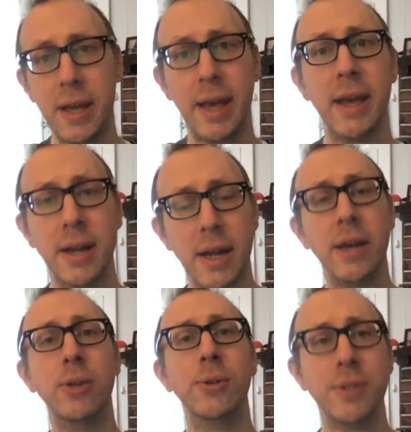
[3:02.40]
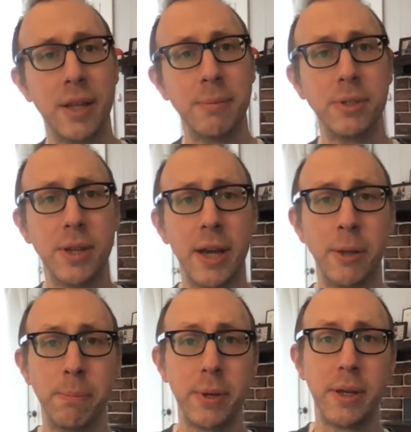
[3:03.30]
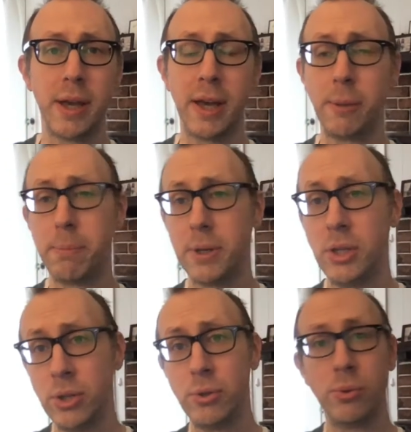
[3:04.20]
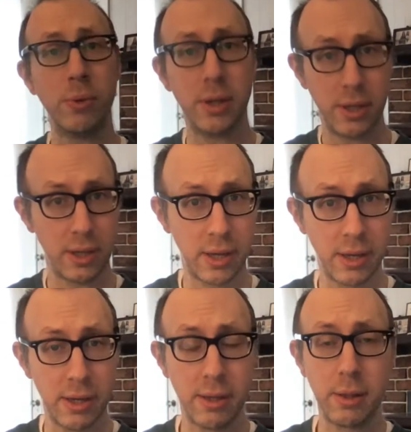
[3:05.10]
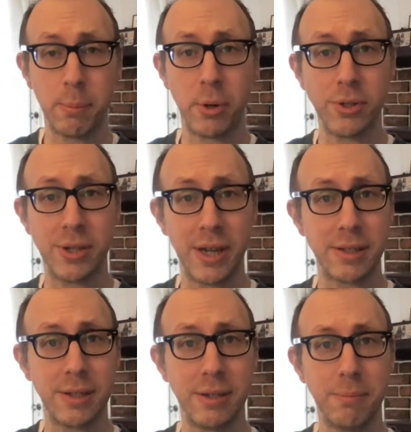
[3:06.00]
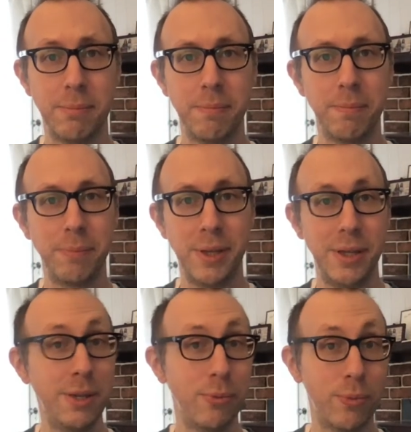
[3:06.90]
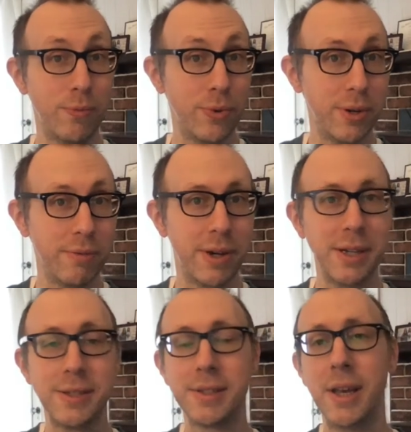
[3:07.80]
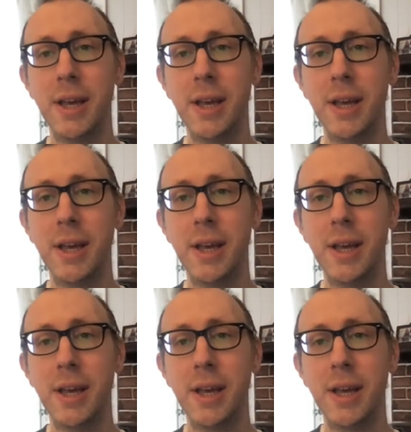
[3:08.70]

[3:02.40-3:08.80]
and I use them to help you, the person asking me for advice,